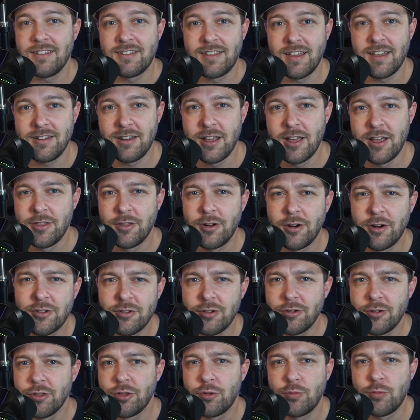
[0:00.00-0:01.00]
said, there are
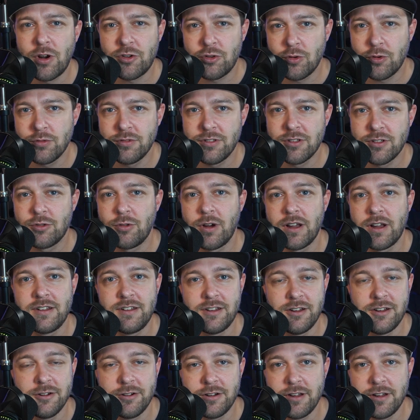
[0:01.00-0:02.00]
certain thresholds and
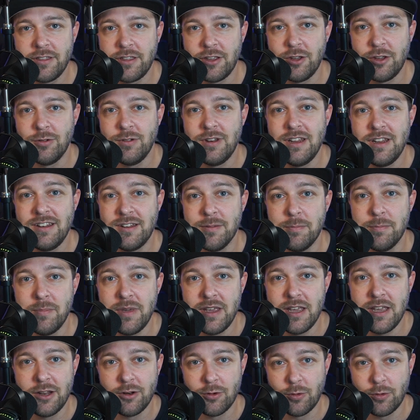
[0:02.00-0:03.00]
criteria that you need to
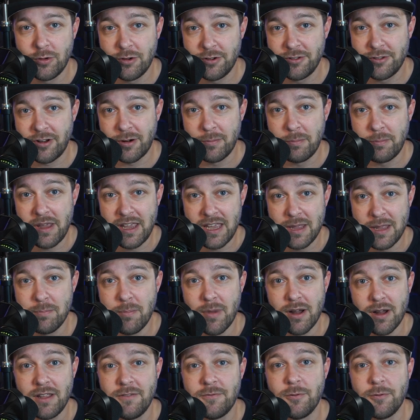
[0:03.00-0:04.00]
meet in order to start making
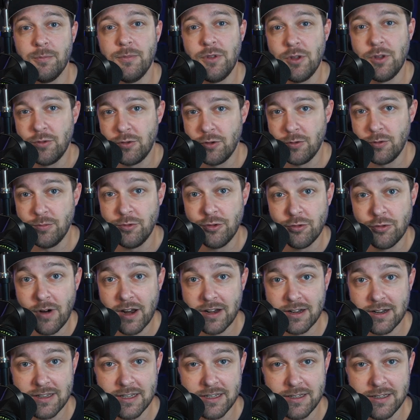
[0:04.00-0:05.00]
money from YouTube
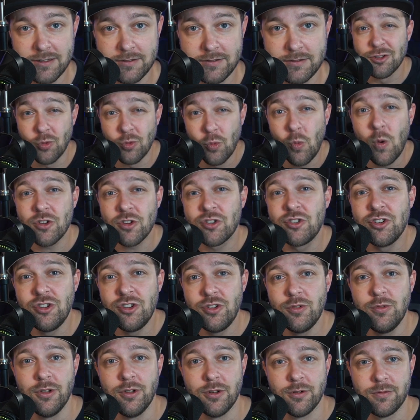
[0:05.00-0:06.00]
directly. So what should you
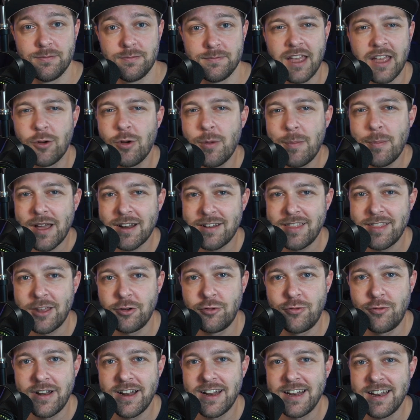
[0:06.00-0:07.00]
do? And going back to that
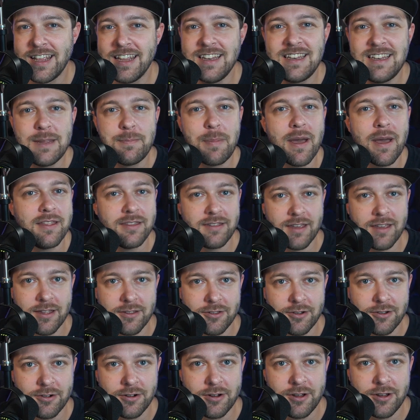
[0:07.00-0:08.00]
dreaded "it depends"
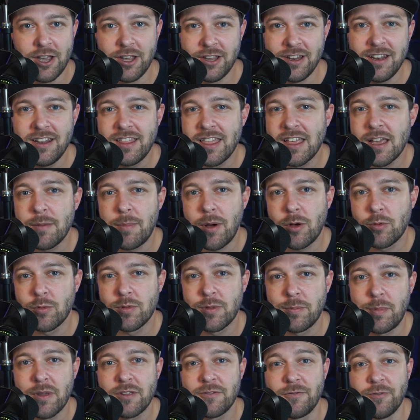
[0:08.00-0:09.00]
answer, you need to think about what's
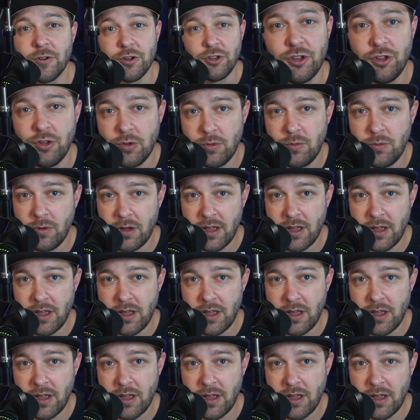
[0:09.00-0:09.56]
best for you,